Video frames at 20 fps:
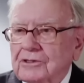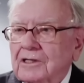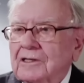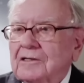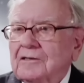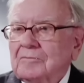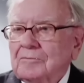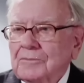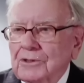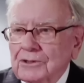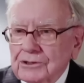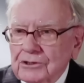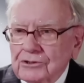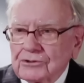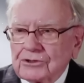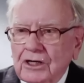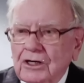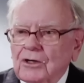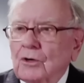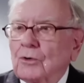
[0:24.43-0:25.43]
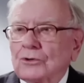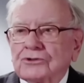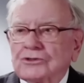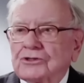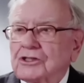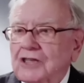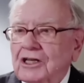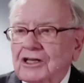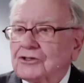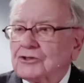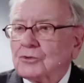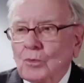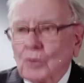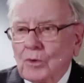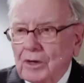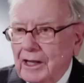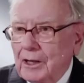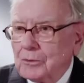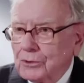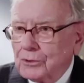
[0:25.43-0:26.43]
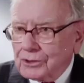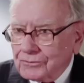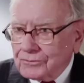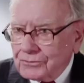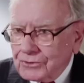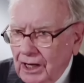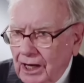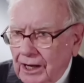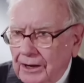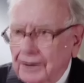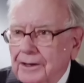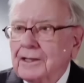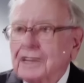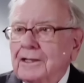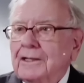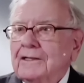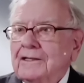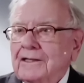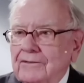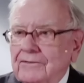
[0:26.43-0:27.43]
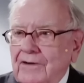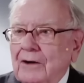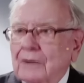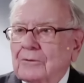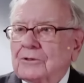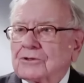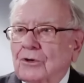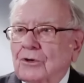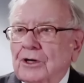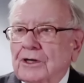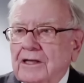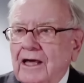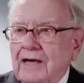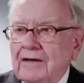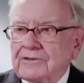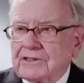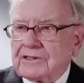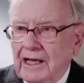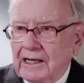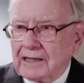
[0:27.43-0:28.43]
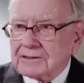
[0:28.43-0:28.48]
But after that, I'll give you my personal reaction, what stood out to me, what I